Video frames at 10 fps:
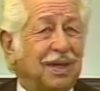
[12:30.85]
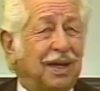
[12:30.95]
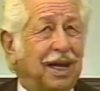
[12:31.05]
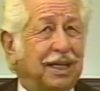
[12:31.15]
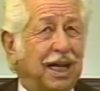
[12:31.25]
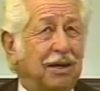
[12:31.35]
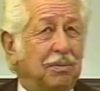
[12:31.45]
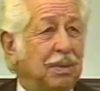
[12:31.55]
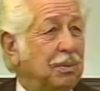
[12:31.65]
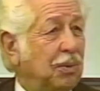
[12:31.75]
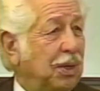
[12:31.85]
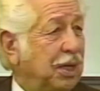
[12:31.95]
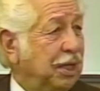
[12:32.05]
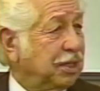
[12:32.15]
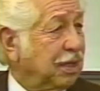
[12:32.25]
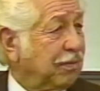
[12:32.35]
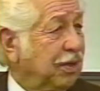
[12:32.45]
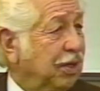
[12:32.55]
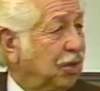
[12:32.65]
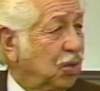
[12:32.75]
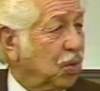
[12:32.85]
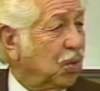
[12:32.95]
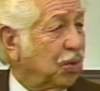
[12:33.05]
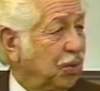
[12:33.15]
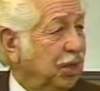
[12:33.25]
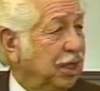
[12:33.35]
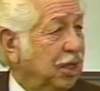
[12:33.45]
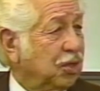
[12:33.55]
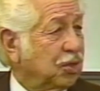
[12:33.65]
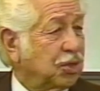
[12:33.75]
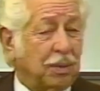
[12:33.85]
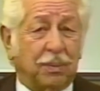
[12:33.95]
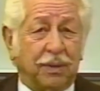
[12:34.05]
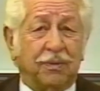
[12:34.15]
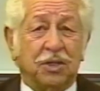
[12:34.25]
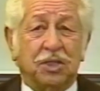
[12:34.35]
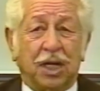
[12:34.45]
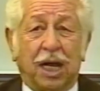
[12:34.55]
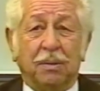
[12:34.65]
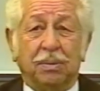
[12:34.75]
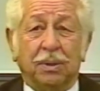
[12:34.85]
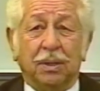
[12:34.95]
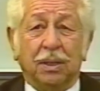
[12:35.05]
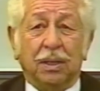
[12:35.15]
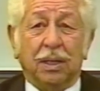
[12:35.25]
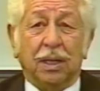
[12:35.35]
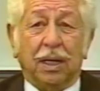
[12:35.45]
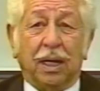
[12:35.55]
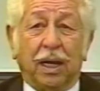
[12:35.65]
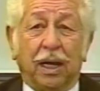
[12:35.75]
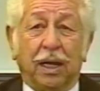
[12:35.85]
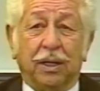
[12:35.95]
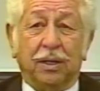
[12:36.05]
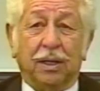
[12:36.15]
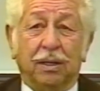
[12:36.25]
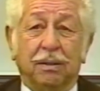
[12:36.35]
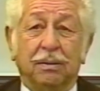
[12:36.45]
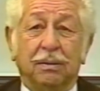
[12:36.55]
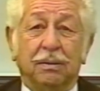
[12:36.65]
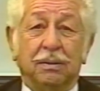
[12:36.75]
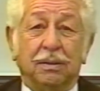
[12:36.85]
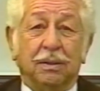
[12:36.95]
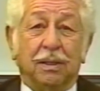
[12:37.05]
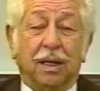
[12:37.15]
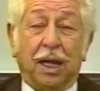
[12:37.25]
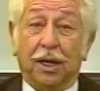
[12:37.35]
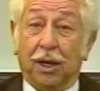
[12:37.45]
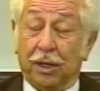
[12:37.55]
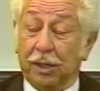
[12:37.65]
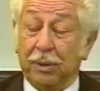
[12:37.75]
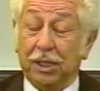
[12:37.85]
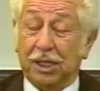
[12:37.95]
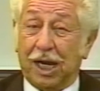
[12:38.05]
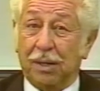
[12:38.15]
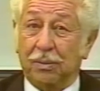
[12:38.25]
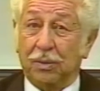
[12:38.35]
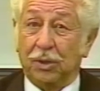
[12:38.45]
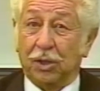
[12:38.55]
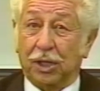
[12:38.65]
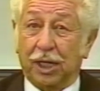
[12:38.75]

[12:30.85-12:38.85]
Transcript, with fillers: I can't remember what it is, every two or three years or something of this type. And, uh, and in the meantime, you're